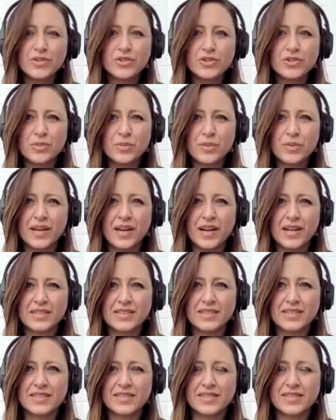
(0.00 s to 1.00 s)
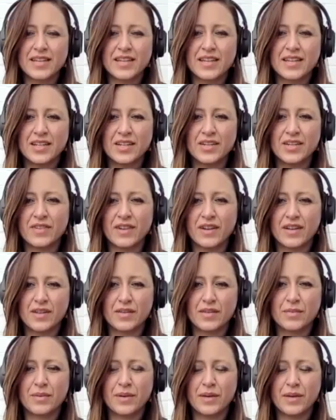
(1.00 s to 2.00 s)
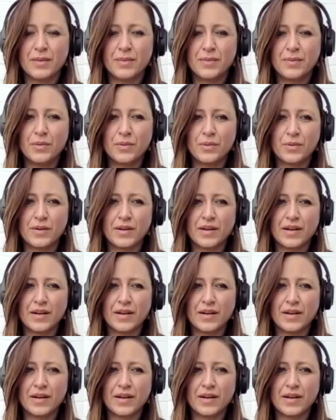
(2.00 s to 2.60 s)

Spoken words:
should be understanding of other people,